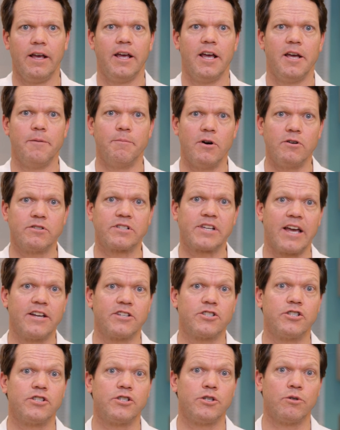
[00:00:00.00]
In most
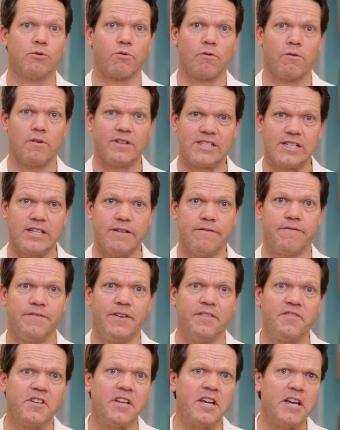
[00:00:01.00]
cases, you will receive
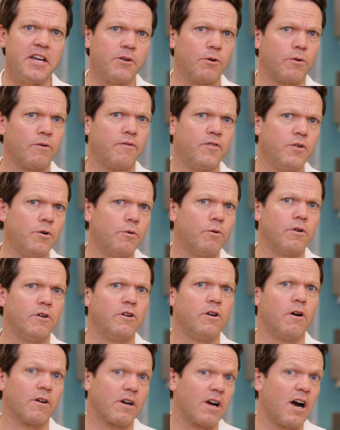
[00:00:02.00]
15 or fewer
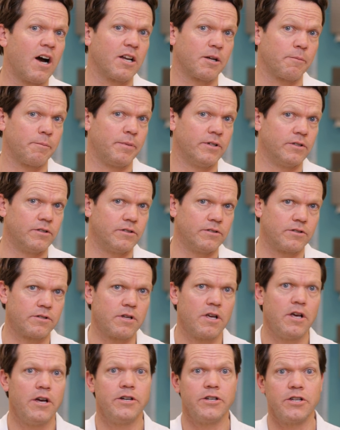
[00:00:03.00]
narcotic pills
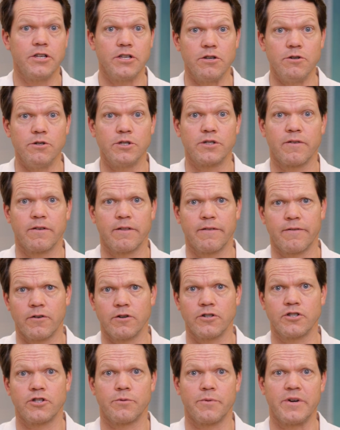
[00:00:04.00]
to use for the
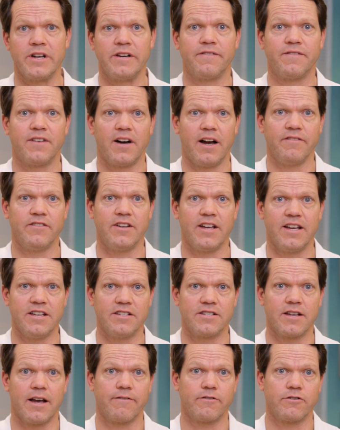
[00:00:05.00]
first 3 to 5
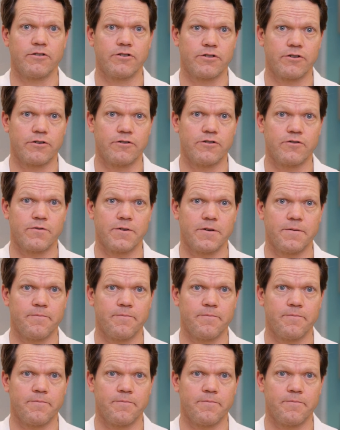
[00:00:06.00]
days after surgery.